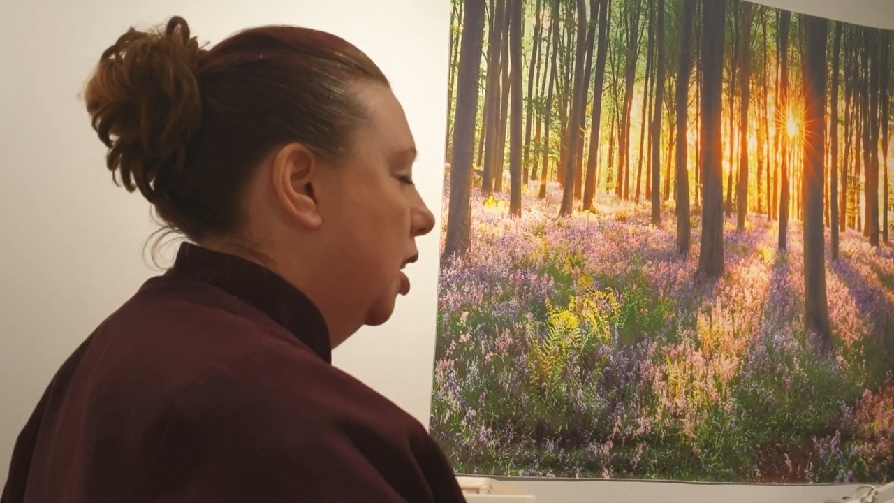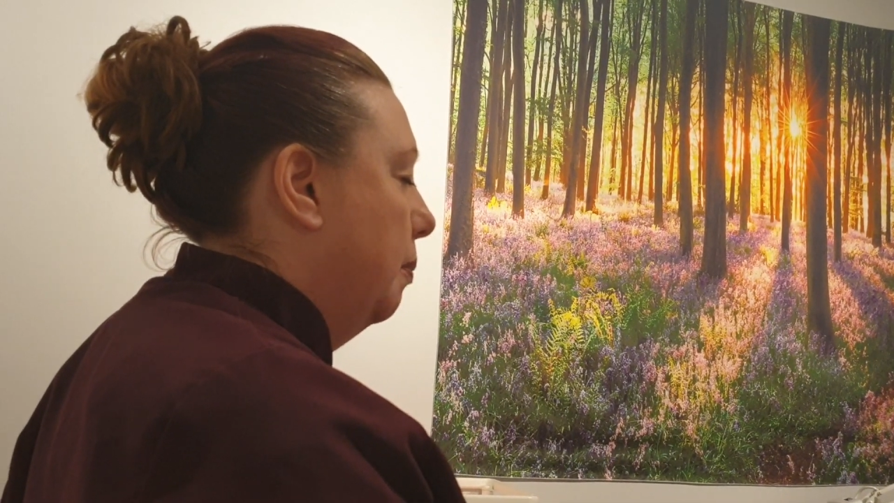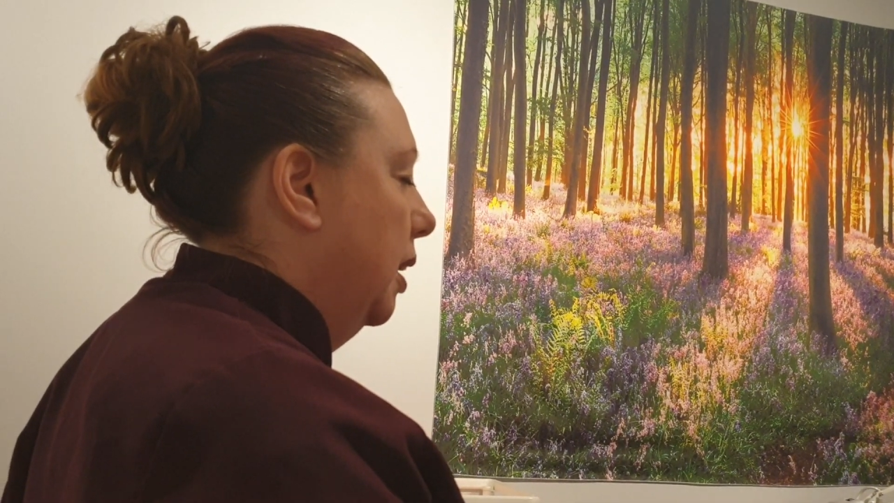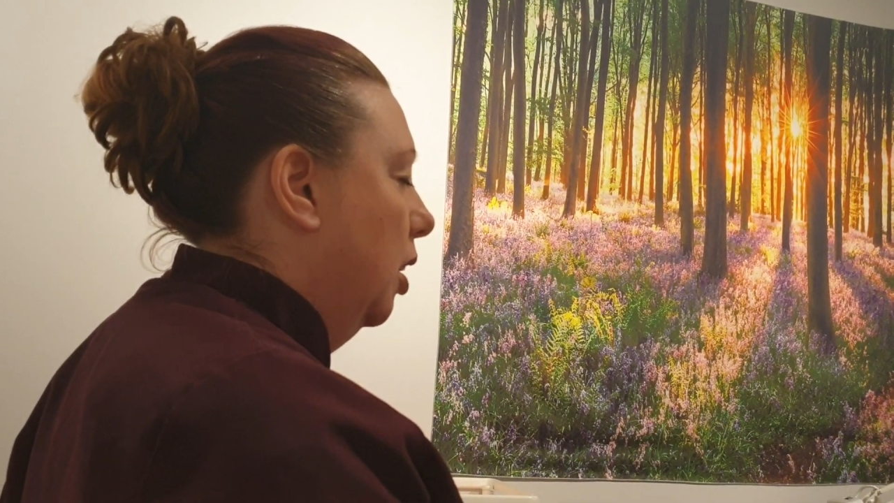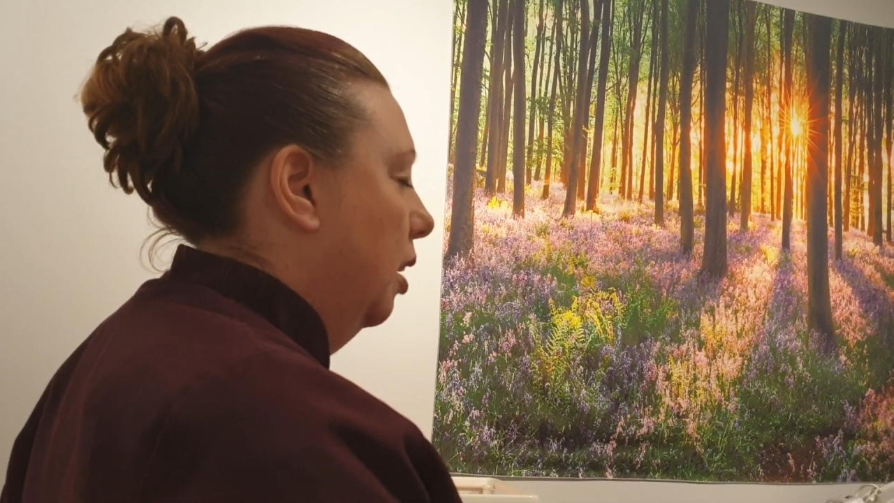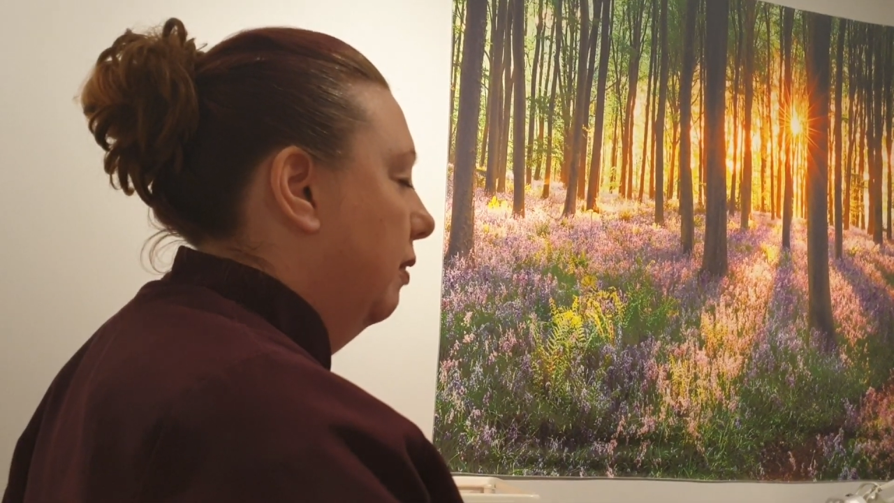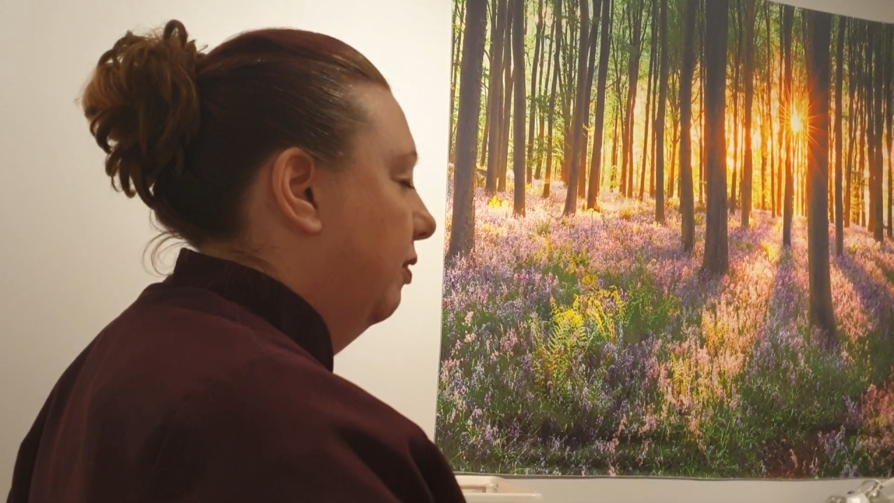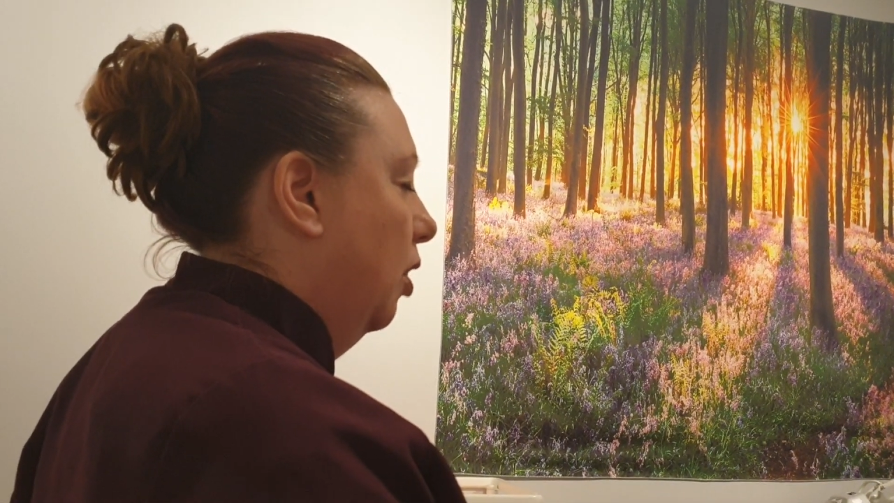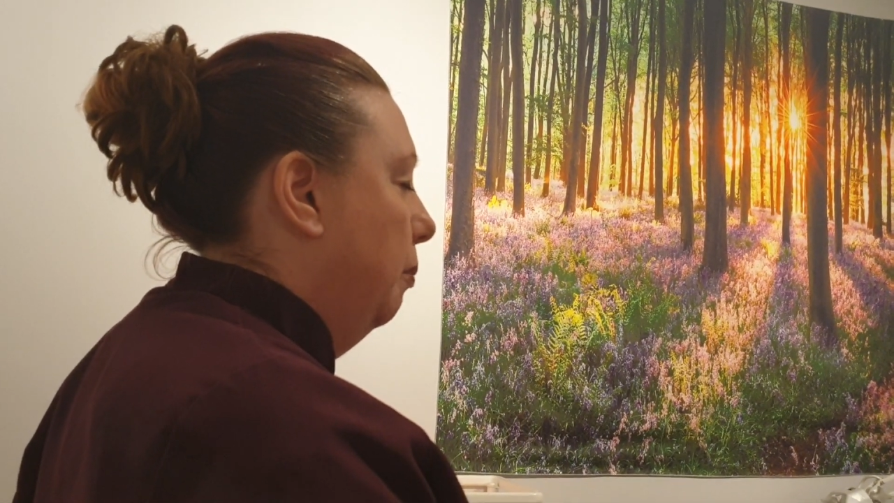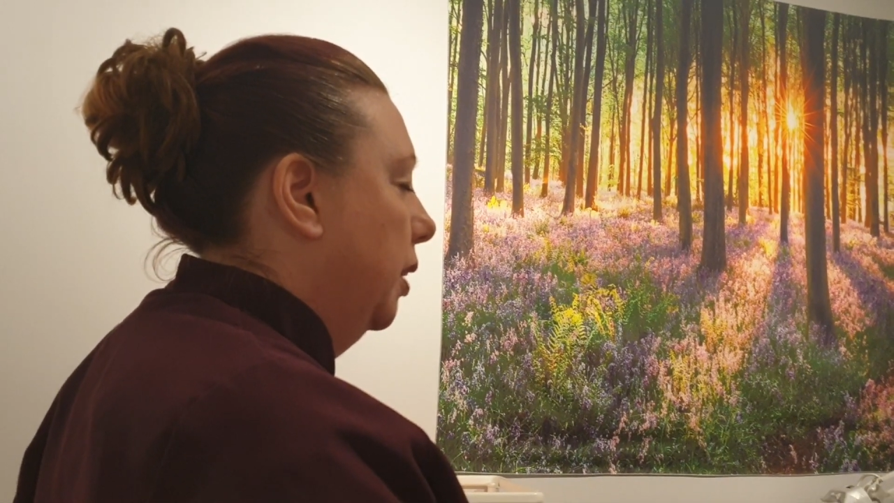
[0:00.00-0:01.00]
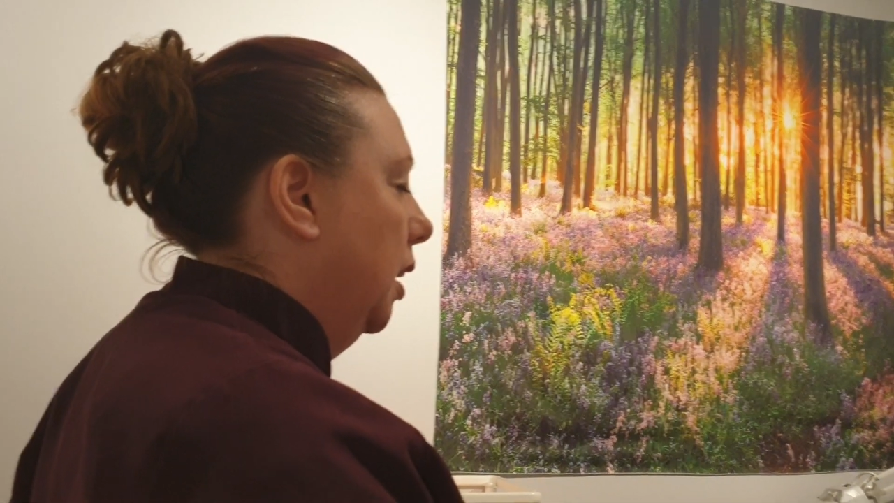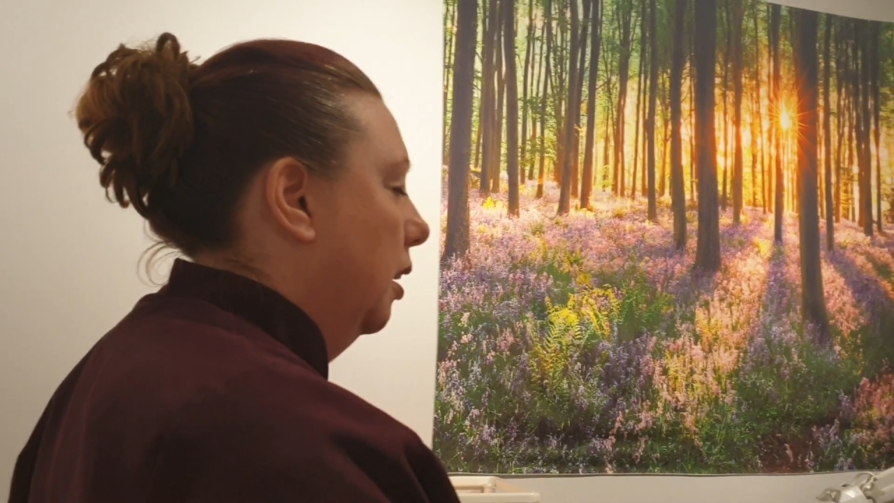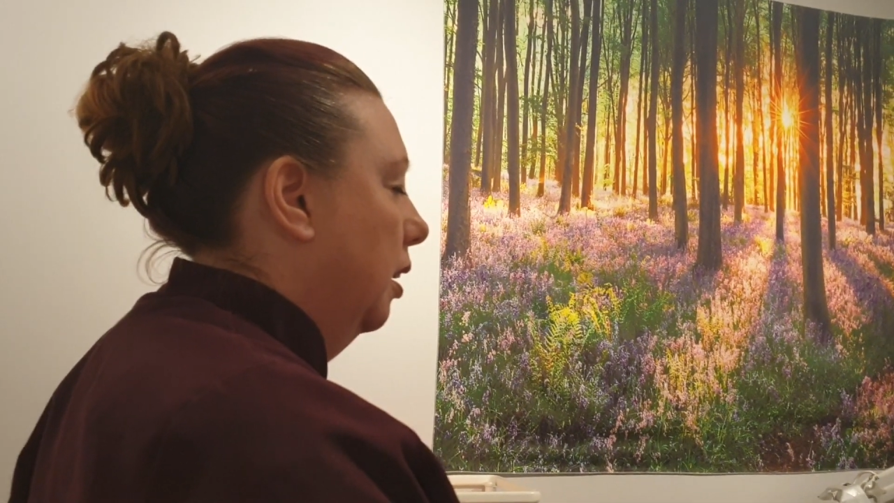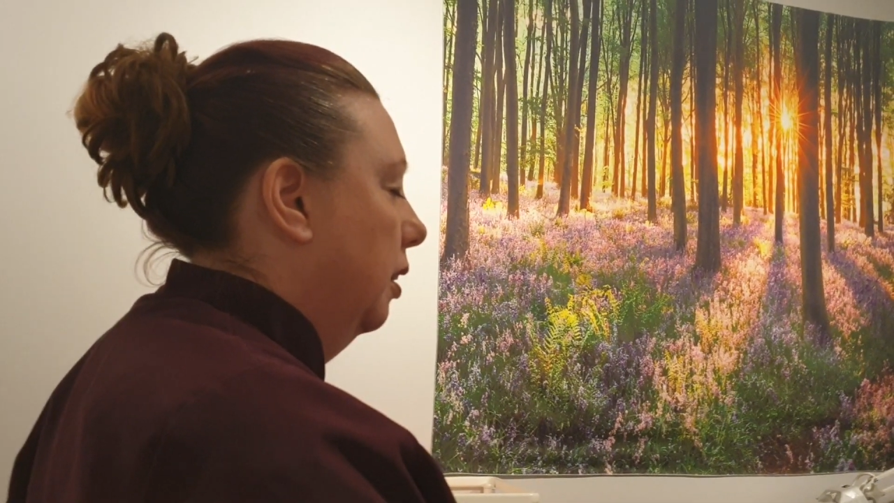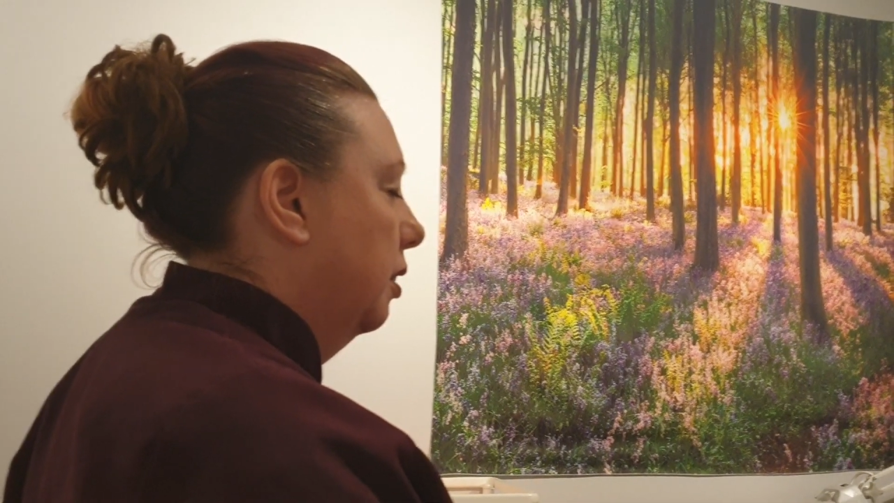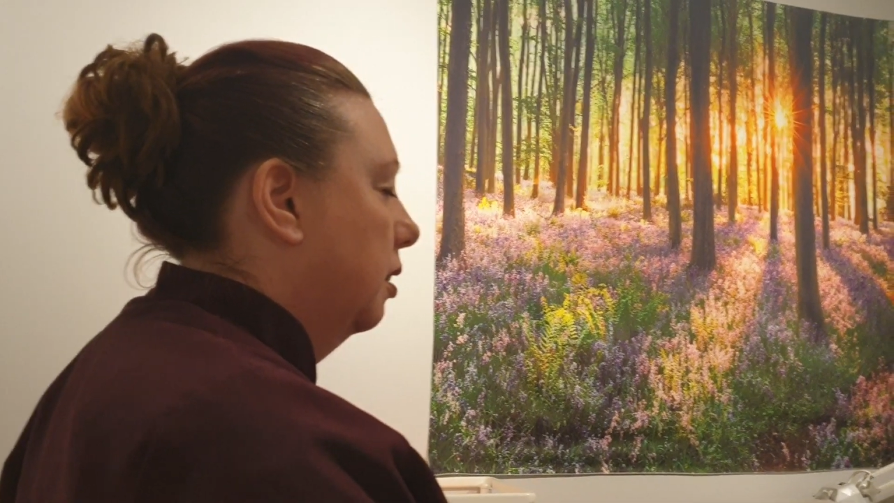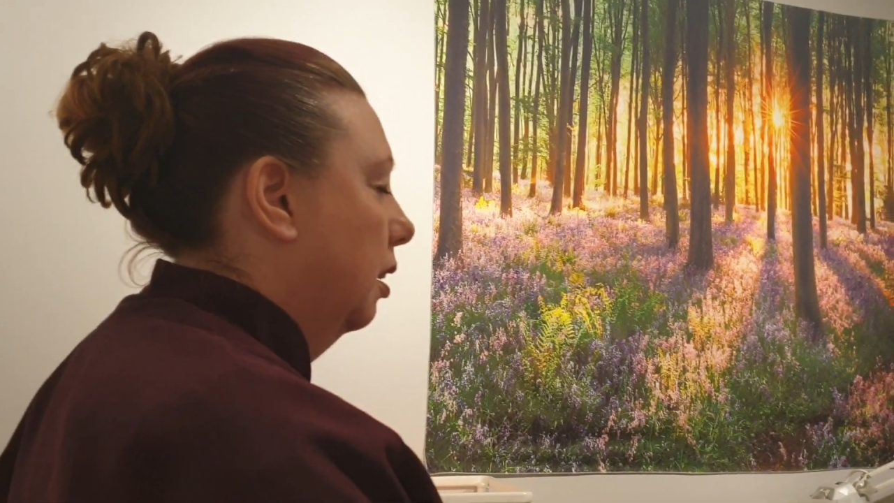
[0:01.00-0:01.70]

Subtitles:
coming up from the earth,